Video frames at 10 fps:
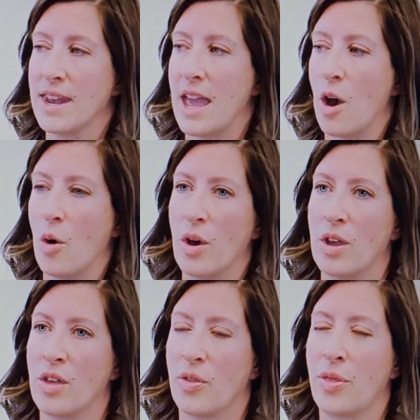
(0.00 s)
Now,
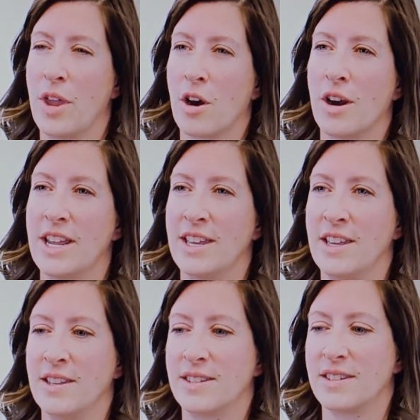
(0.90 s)
there
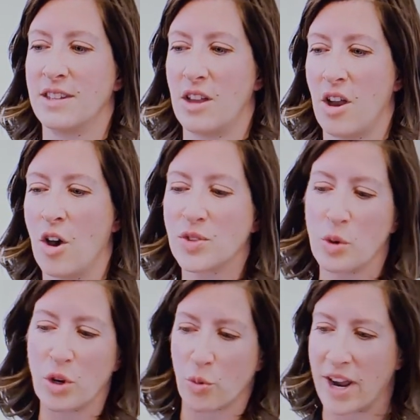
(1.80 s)
is
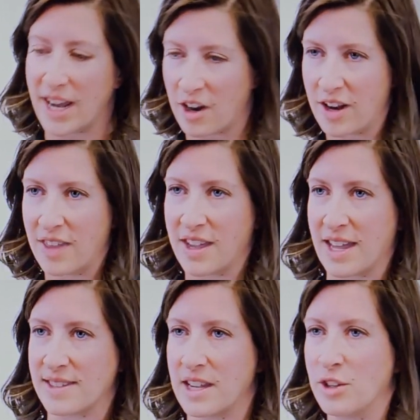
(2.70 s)
also a gray area
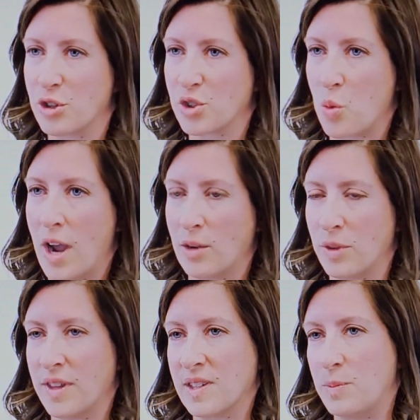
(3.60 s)
that gets intertwined
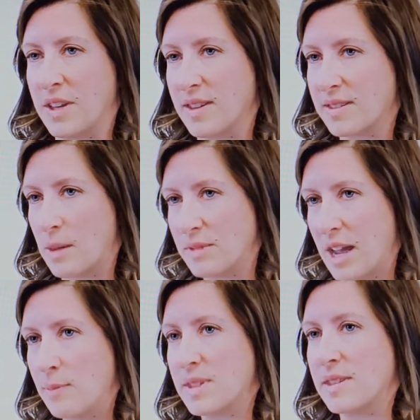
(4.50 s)
with this, because
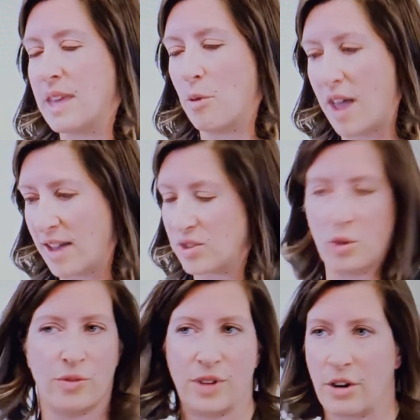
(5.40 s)
sometimes they will ask
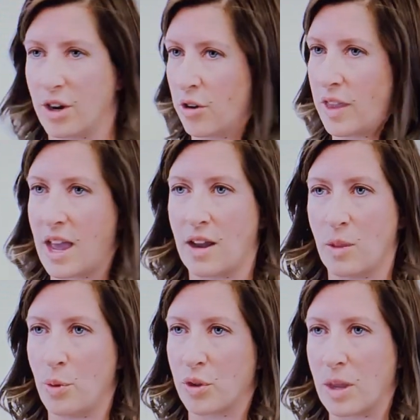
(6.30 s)
you very early on
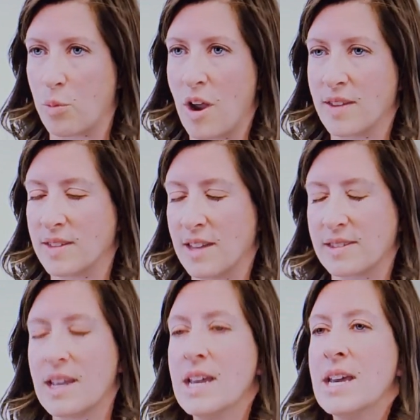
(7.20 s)
in the booking
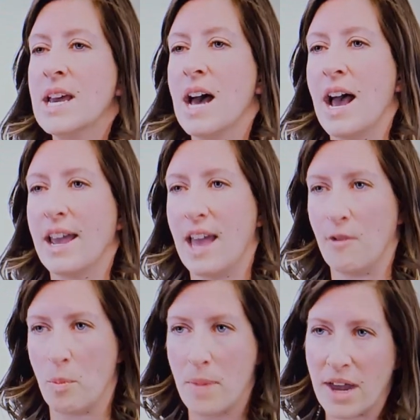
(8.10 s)
process, I
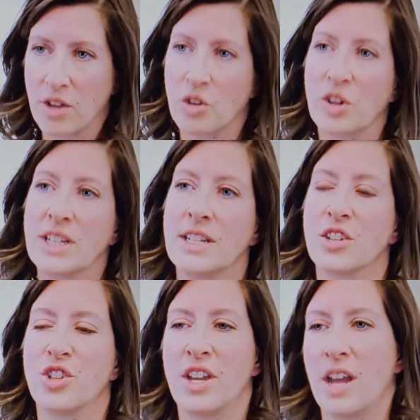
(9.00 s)
have a medical
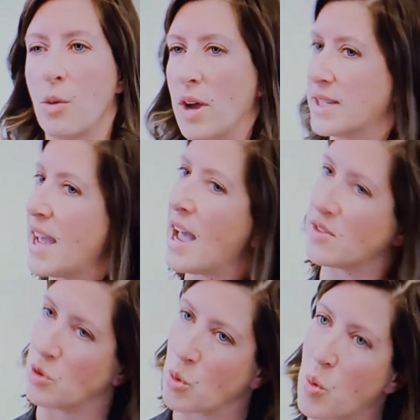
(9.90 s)
condition, I want to
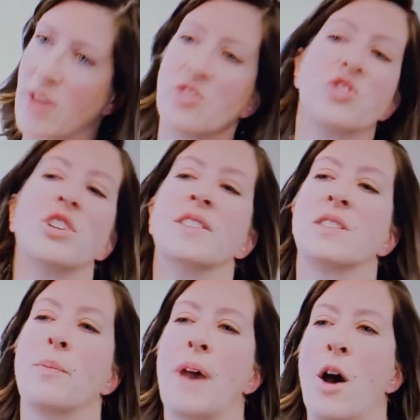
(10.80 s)
ask you
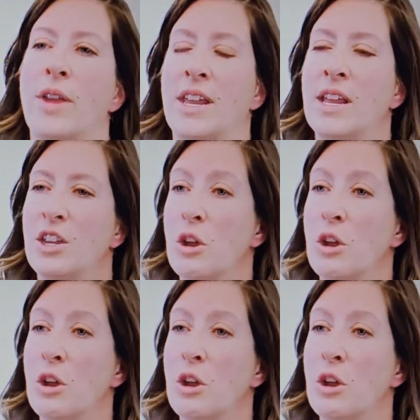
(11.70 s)
questions about it.